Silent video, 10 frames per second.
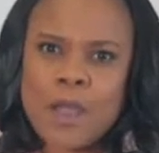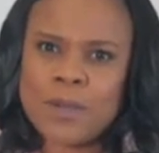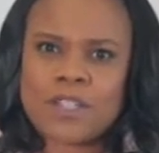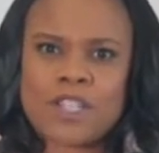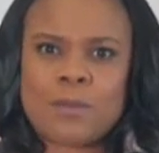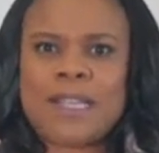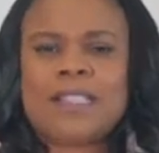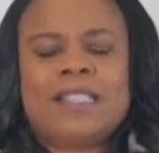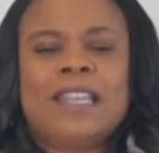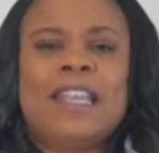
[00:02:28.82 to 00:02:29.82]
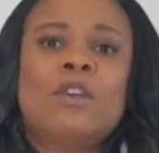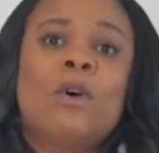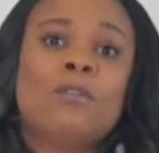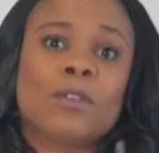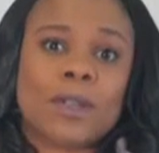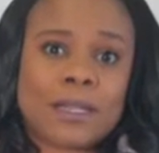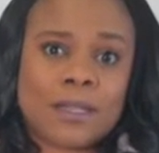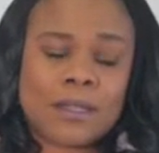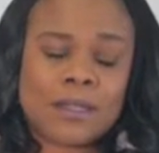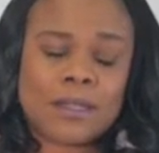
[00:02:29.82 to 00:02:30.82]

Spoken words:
and we're just expected to get over it.